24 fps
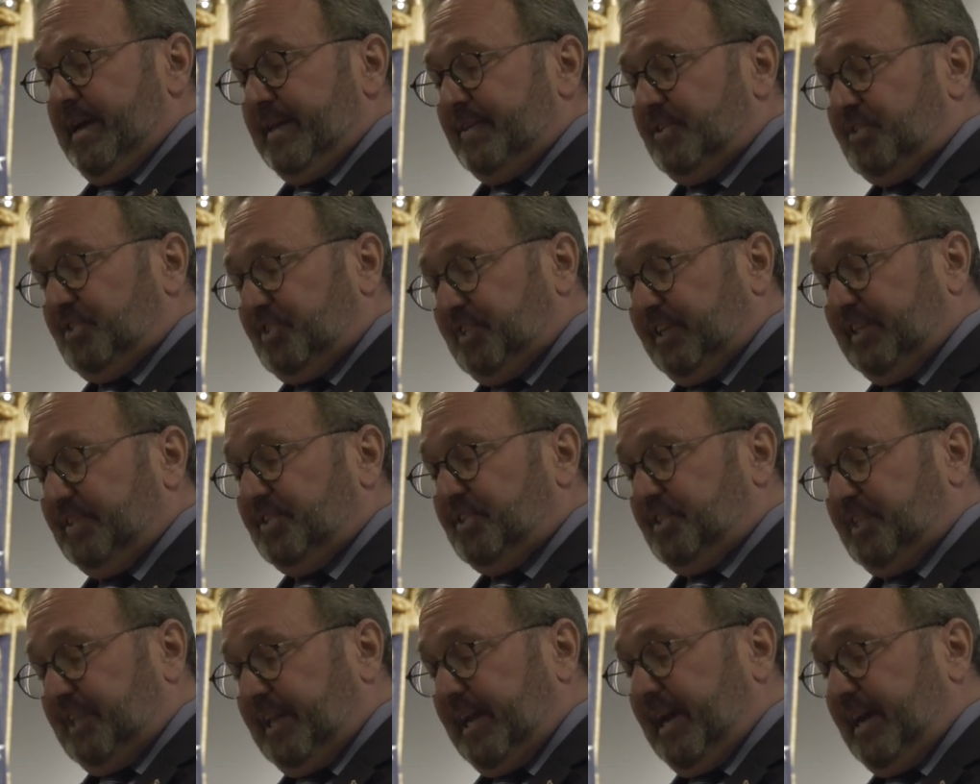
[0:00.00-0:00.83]
And
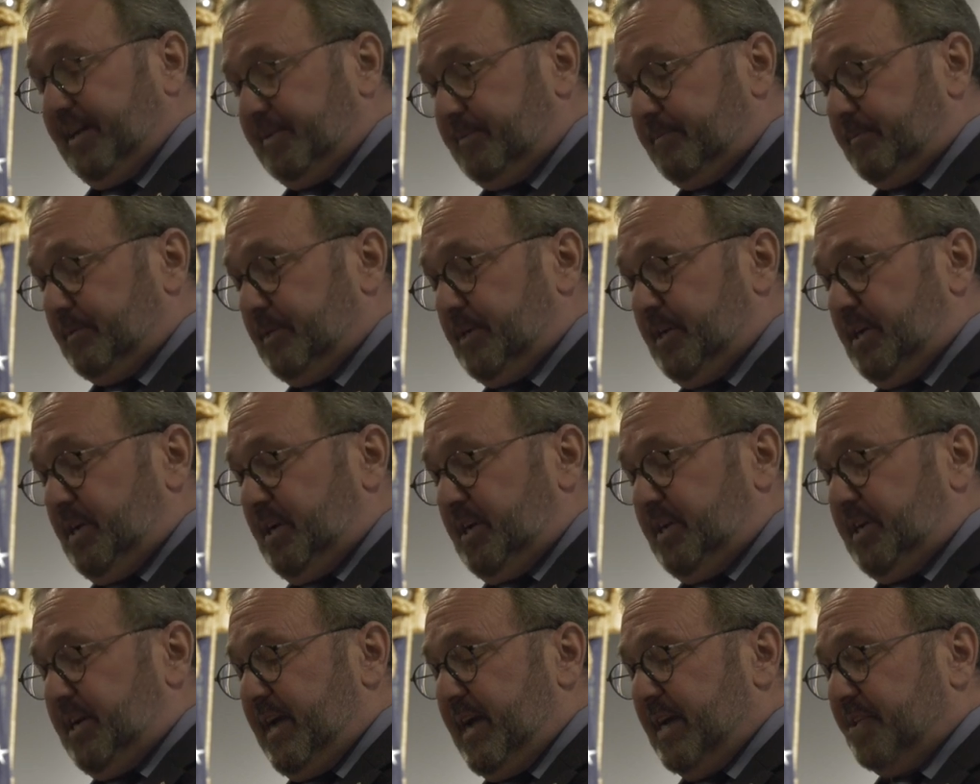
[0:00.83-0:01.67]
since then,
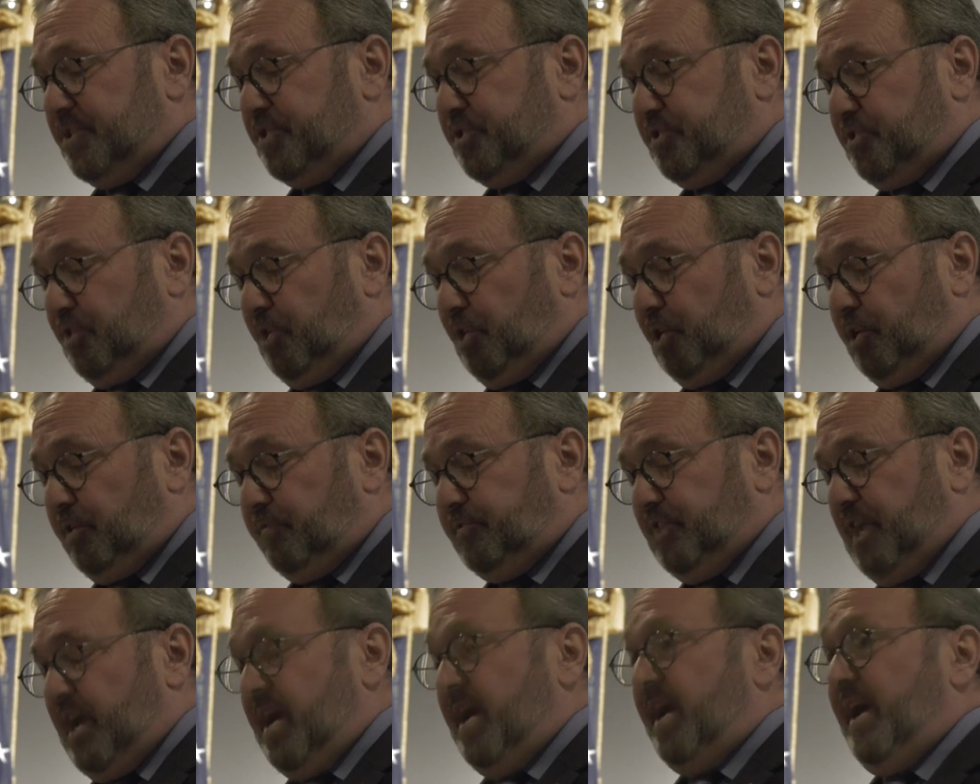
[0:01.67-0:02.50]
he has
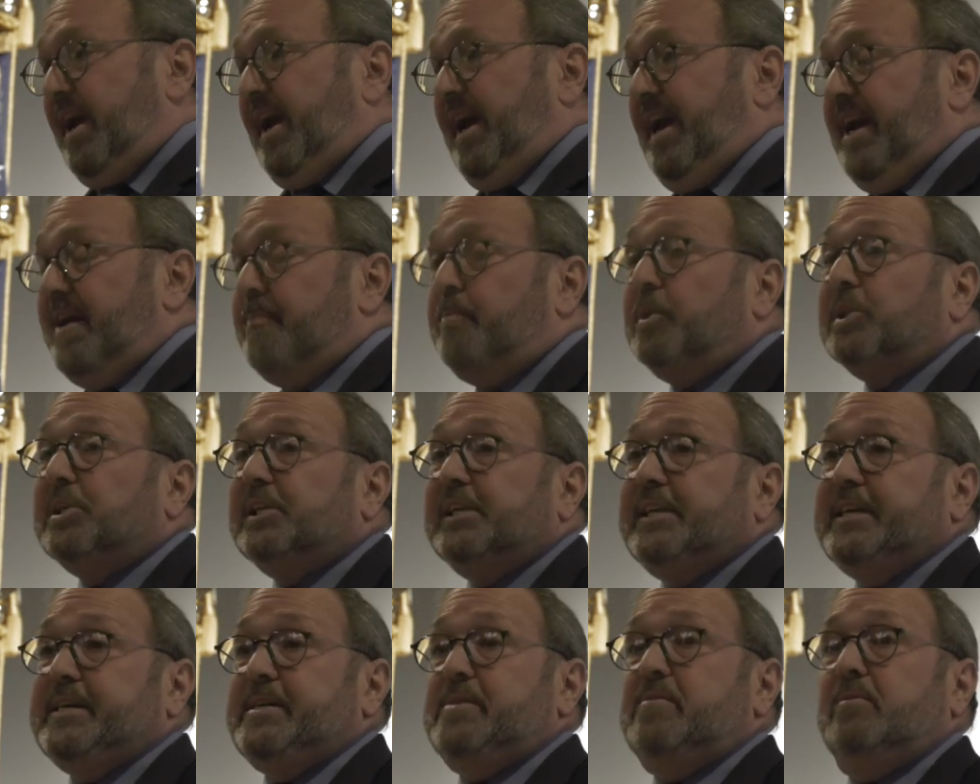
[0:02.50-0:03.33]
served
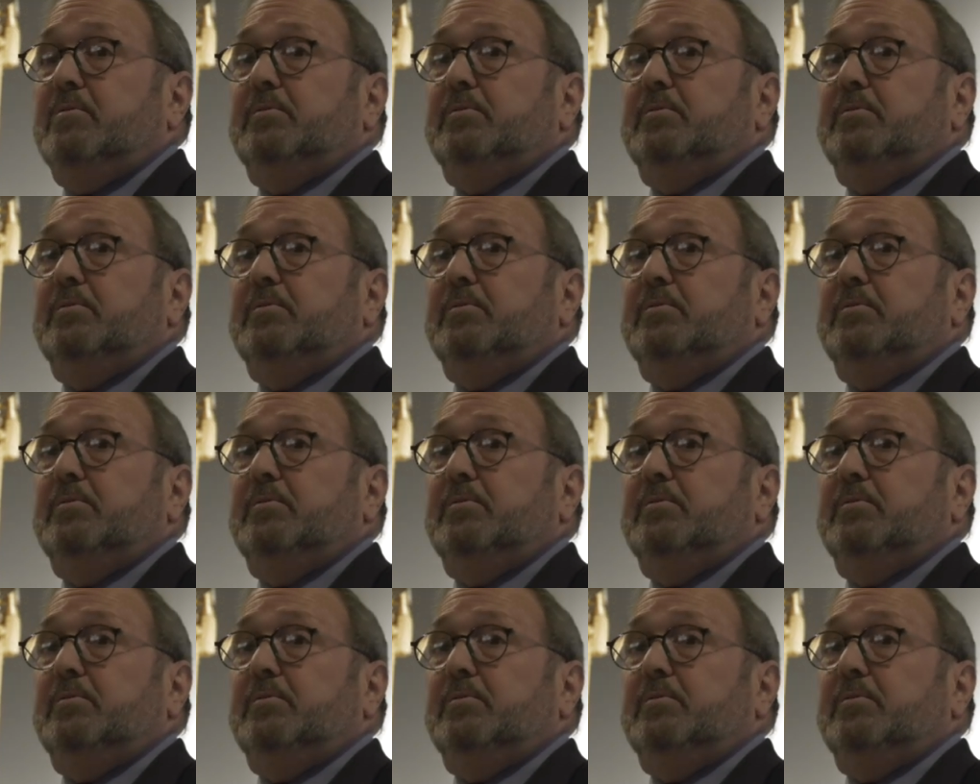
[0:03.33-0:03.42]
ably